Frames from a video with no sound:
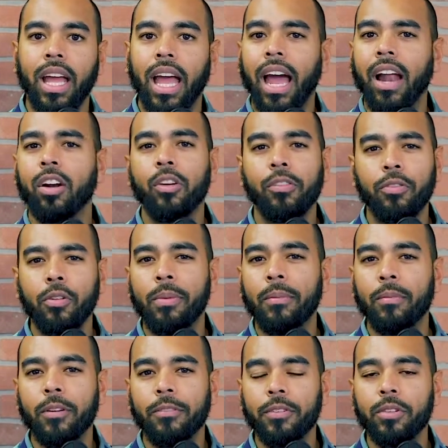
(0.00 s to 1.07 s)
I don't know if you
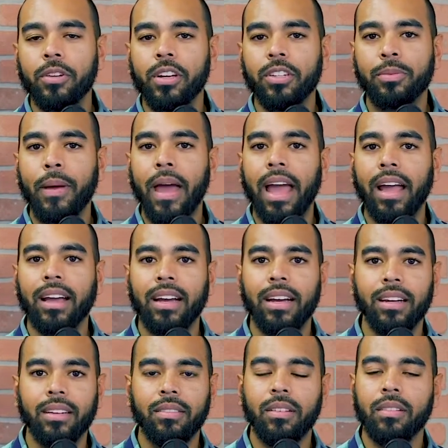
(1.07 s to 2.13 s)
remember, a few years back,
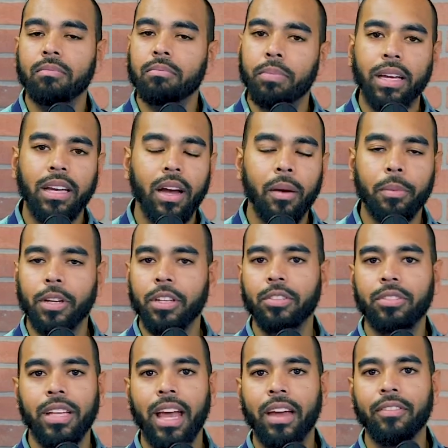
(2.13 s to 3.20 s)
a big company
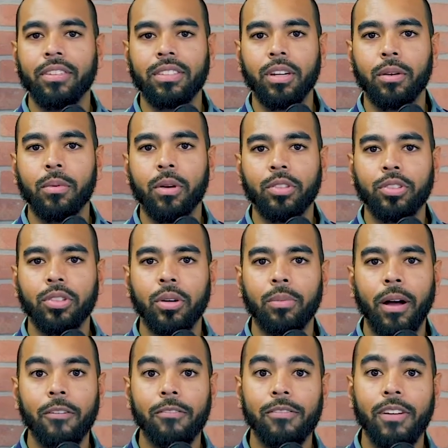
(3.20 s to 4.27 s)
used to have this commercial
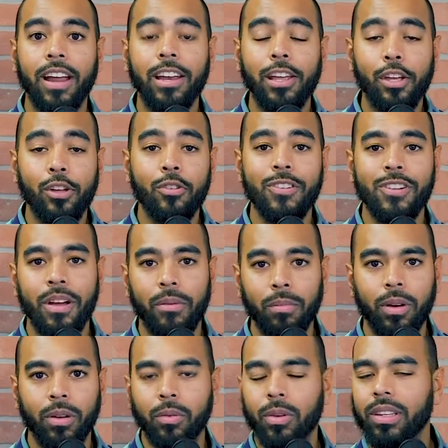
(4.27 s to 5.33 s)
about finding your
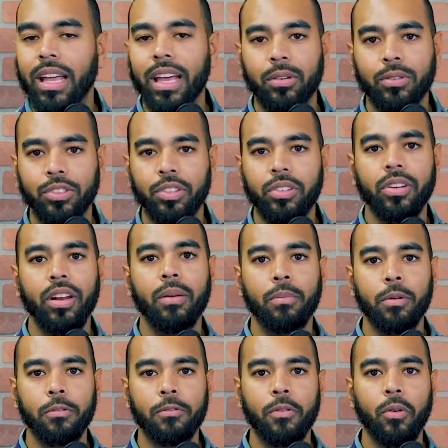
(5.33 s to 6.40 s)
number. What the heck was your
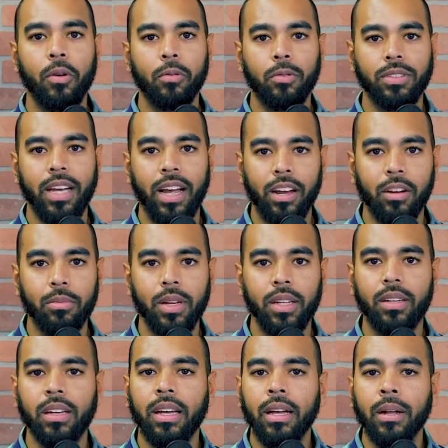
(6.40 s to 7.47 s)
number for retirement?
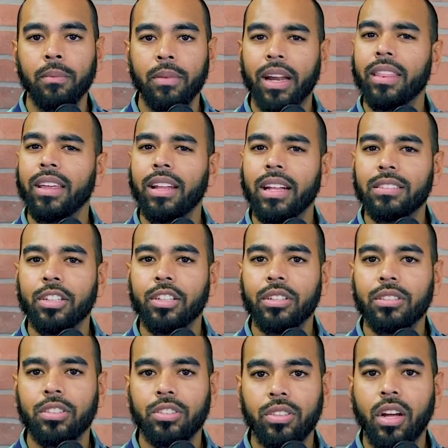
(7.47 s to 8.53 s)
And I think that's a
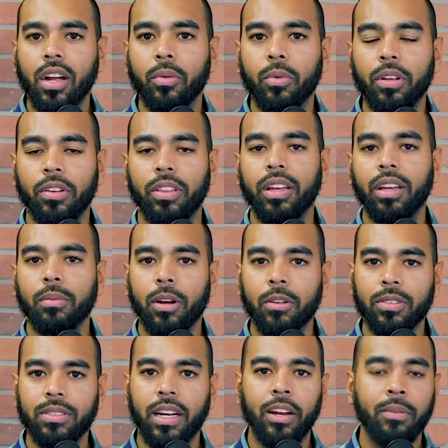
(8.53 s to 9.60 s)
good start. When you're thinking about
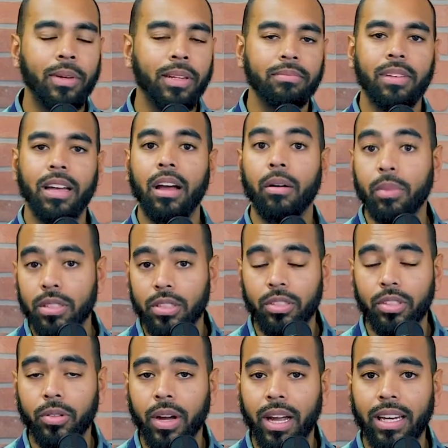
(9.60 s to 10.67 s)
retirement, how much
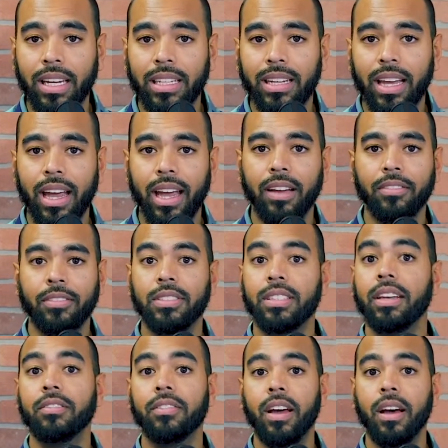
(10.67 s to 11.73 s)
do I need to have
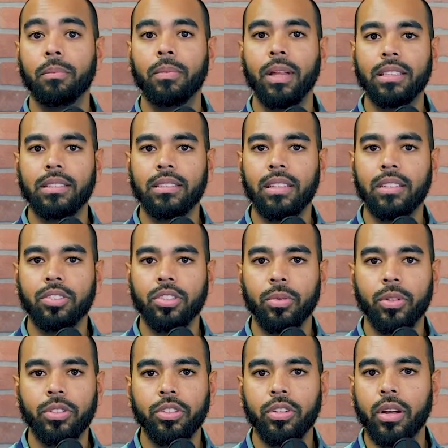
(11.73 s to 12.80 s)
saved up? That's essentially
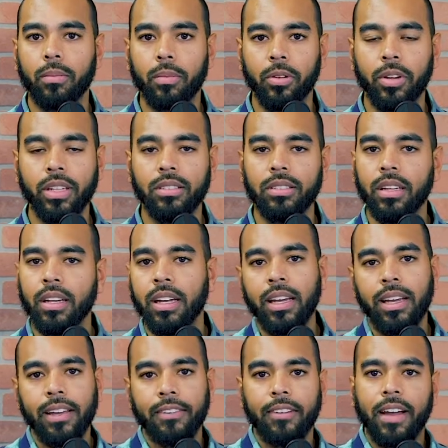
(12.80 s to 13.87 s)
what your number is.
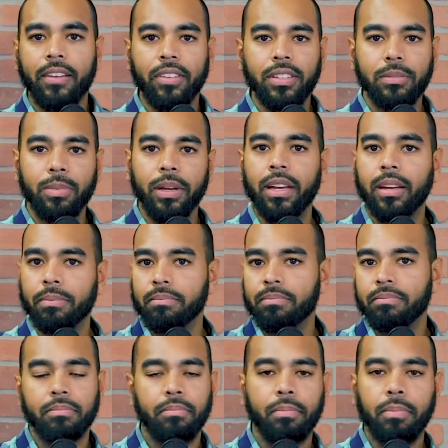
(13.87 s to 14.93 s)
If I have this big
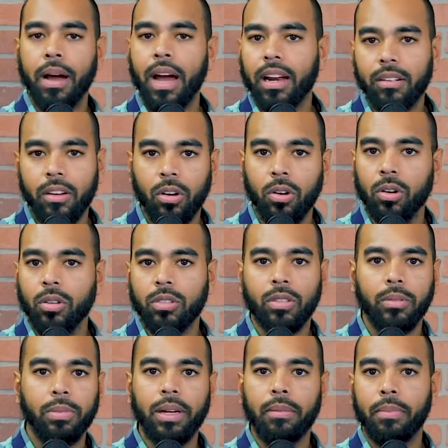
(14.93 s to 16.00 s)
pot of gold or
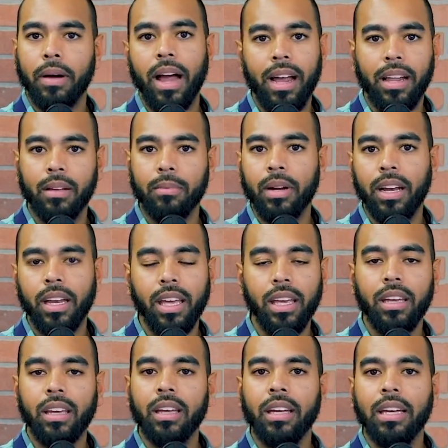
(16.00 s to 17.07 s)
big pile of
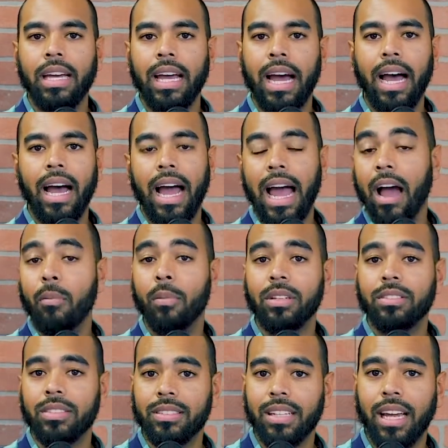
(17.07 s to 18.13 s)
money, how
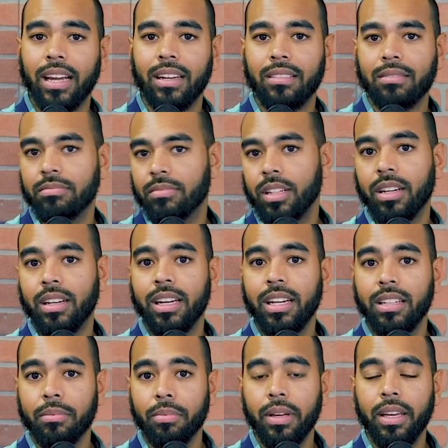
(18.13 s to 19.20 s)
much is that going to
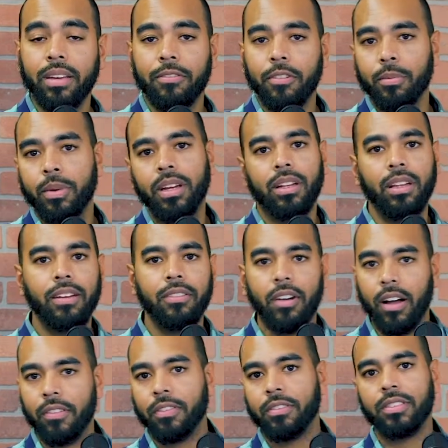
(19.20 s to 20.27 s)
need to be for me to live
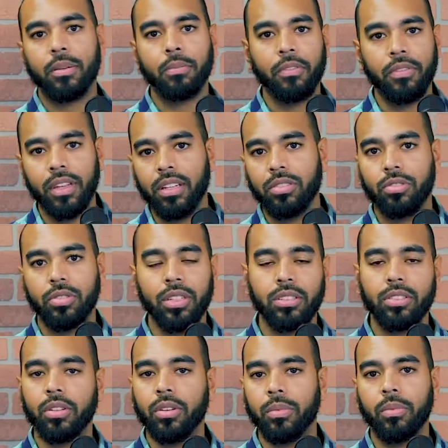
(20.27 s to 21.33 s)
off of some of the
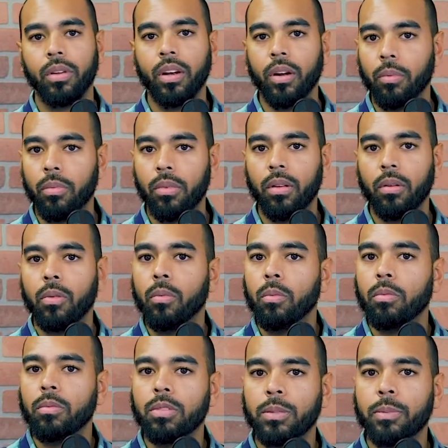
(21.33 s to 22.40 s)
interest or,
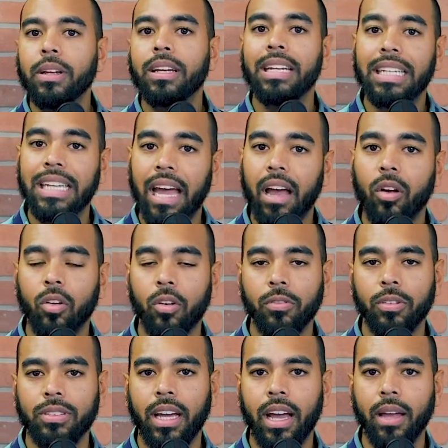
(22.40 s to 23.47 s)
spend it down
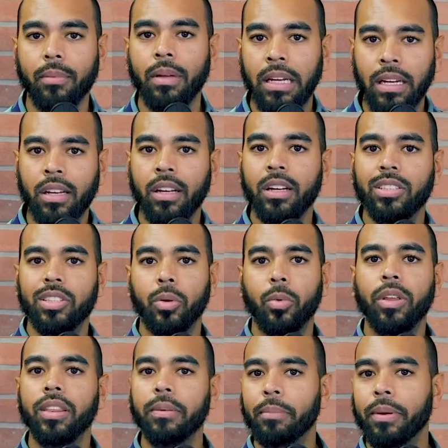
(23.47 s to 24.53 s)
over time? So
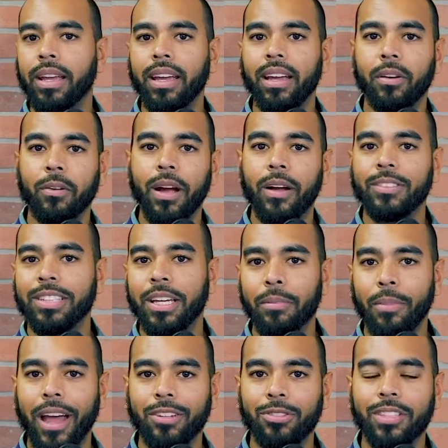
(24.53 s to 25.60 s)
with it being around St.
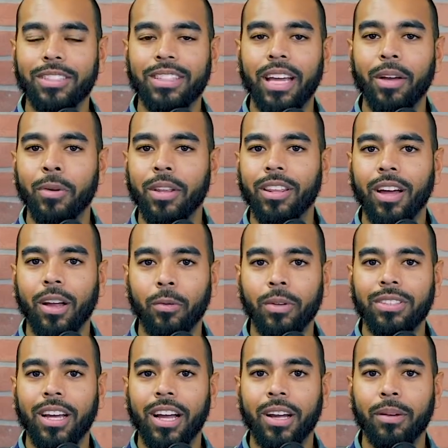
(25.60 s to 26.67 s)
Patrick's Day, we thought
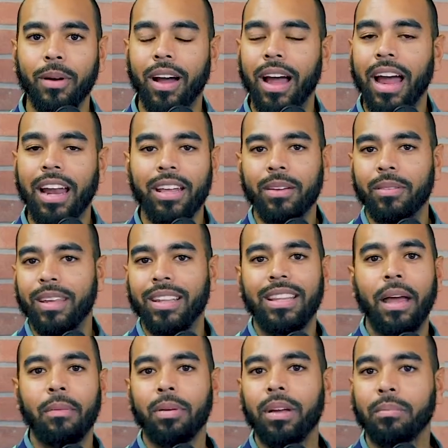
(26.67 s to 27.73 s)
we'd talk about how do you get
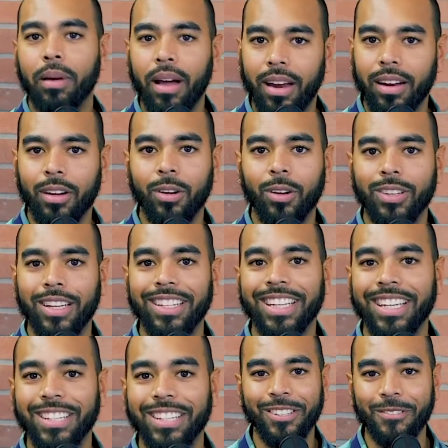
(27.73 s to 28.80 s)
that big pot of gold at
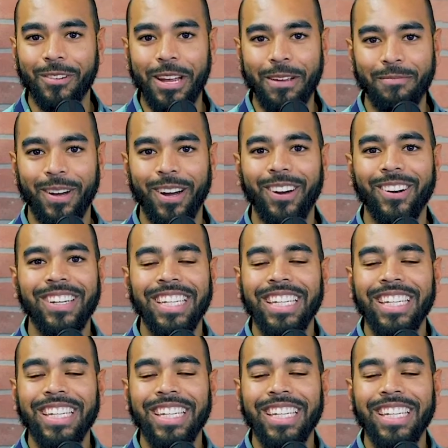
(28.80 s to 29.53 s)
the the rainbow.